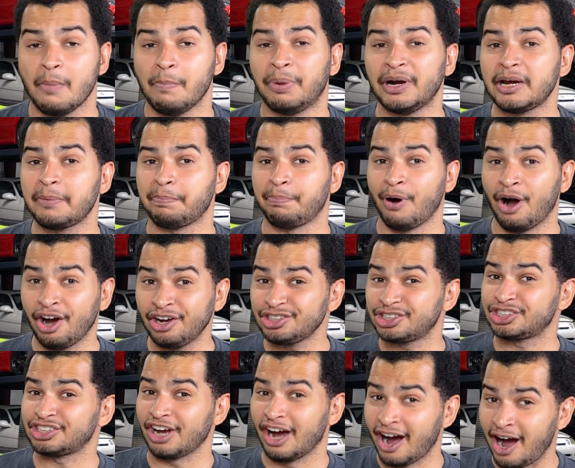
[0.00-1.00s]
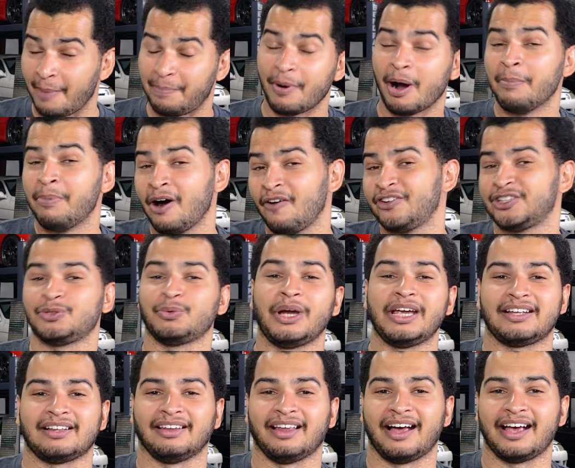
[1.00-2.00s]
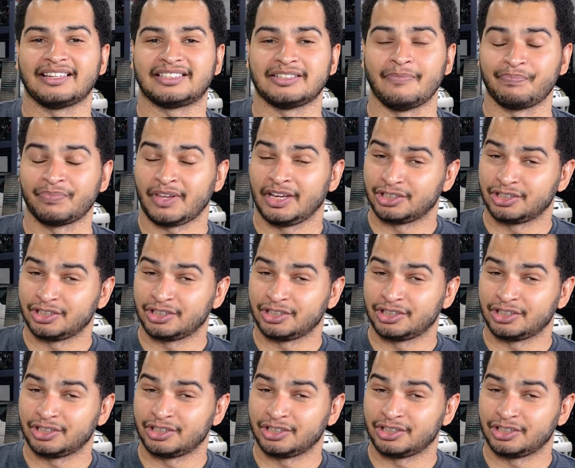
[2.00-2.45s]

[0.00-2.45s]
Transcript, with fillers: but it punched up above its weight class.